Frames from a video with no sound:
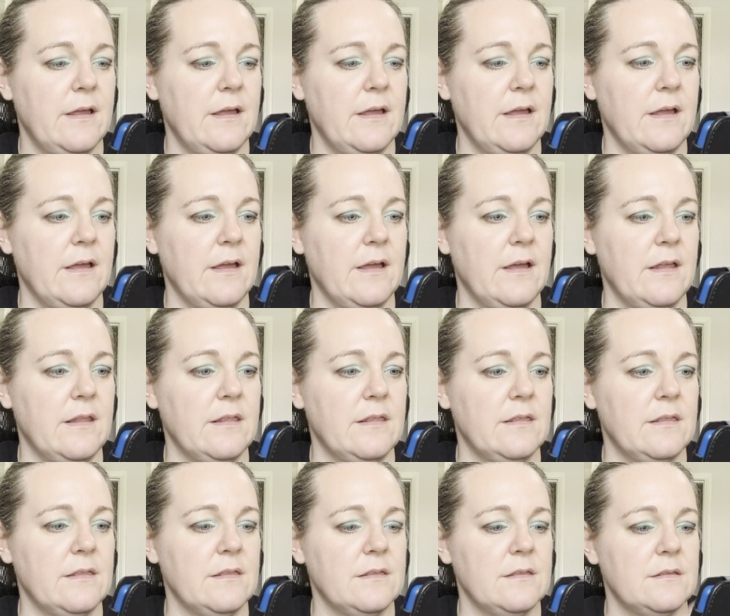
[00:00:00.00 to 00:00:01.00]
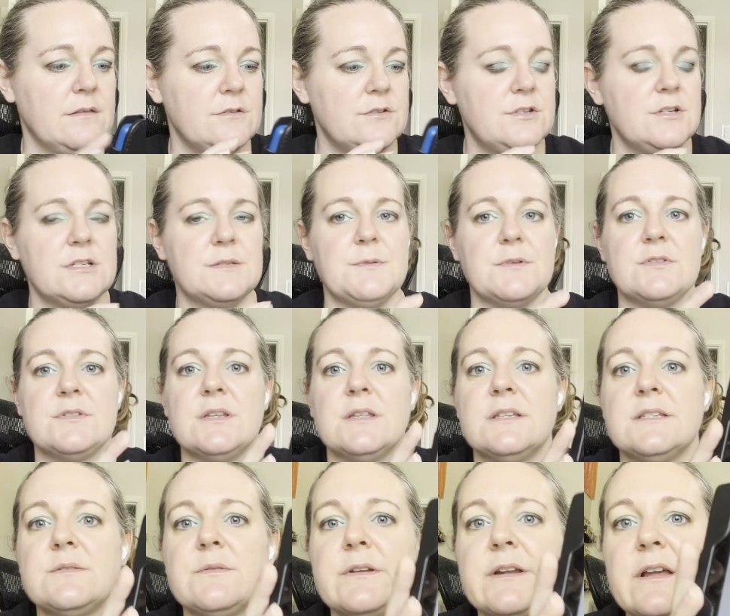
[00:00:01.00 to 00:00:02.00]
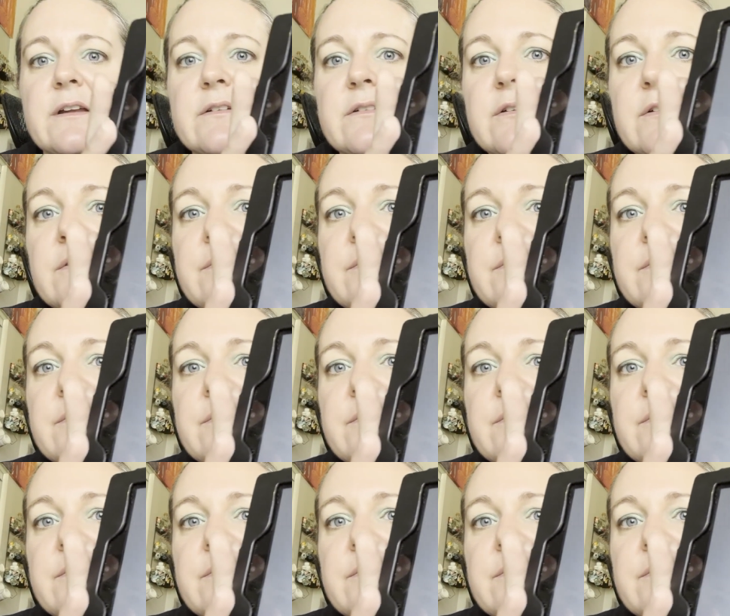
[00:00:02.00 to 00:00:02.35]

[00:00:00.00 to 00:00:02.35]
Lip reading: And she just posted this one. I don't know